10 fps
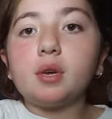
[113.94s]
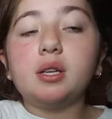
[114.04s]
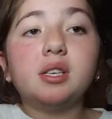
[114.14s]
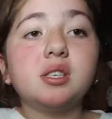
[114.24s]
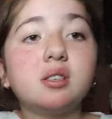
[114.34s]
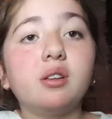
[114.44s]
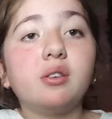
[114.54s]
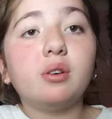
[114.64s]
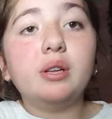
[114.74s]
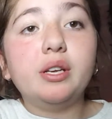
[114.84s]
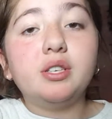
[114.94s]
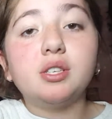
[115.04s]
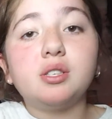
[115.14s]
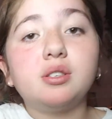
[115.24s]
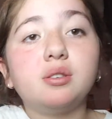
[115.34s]
This is literally
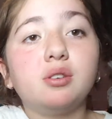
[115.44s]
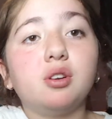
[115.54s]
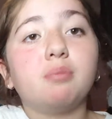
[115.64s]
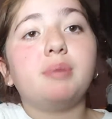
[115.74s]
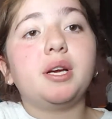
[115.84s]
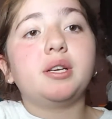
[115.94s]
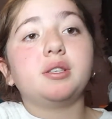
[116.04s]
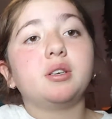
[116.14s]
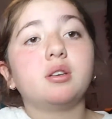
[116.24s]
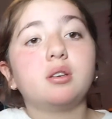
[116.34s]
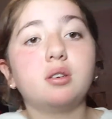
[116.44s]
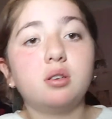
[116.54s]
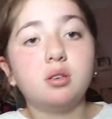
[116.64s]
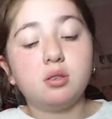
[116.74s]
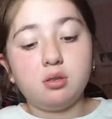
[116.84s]
just your basic
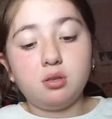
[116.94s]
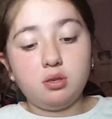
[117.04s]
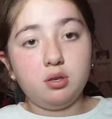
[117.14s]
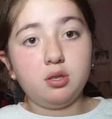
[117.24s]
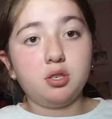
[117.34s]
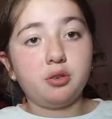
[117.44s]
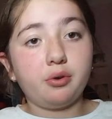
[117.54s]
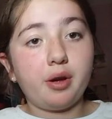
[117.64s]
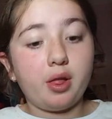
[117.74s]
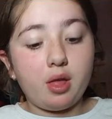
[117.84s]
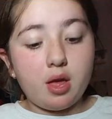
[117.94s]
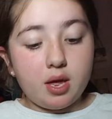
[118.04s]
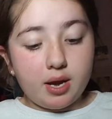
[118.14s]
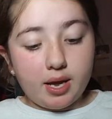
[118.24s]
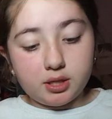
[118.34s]
tutorial.
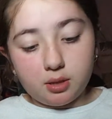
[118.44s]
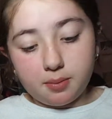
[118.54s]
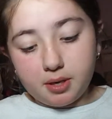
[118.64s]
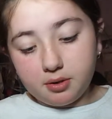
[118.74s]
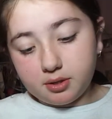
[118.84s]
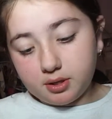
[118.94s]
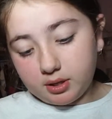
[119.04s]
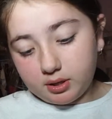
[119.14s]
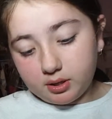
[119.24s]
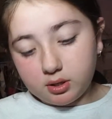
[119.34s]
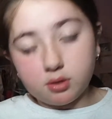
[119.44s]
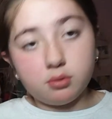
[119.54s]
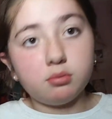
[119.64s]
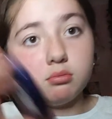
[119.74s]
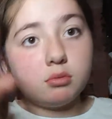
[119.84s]
Next I'll be using this.
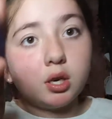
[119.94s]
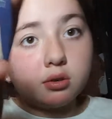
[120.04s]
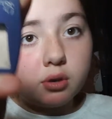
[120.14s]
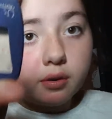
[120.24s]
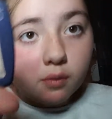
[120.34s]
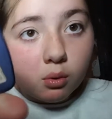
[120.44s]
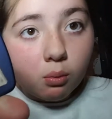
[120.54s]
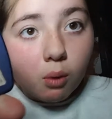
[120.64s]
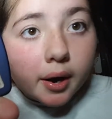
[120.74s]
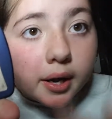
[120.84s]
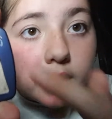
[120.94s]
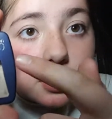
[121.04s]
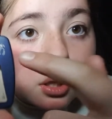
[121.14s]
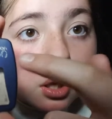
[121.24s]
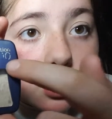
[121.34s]
I don't even know what it is.
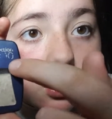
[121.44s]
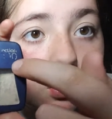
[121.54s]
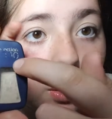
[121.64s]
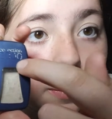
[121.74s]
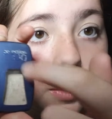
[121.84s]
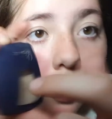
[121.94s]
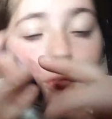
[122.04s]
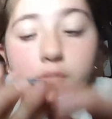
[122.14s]
It's all scraped off,